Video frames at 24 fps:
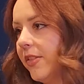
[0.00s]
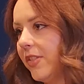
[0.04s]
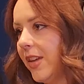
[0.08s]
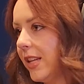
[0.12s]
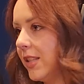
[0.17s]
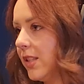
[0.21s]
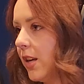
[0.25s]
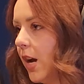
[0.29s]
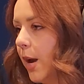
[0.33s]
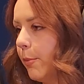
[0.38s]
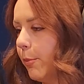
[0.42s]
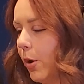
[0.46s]
and at
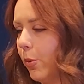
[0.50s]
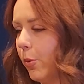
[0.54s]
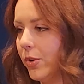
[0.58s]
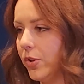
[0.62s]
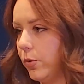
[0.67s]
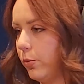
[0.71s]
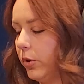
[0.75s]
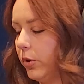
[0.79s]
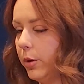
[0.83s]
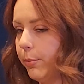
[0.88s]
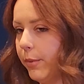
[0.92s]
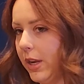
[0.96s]
that time, I
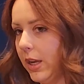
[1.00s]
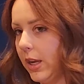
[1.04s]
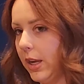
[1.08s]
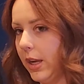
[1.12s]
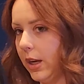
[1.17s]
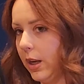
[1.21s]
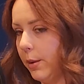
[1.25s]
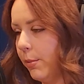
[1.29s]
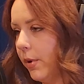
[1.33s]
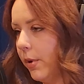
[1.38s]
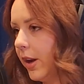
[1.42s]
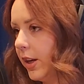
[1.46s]
wasn't really making
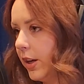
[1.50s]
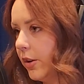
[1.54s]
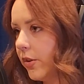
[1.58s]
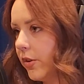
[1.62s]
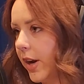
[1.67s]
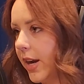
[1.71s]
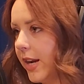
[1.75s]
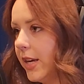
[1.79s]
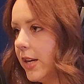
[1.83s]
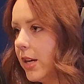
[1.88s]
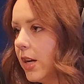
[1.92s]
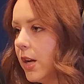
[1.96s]
any money,
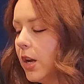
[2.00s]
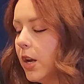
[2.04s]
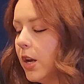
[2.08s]
right?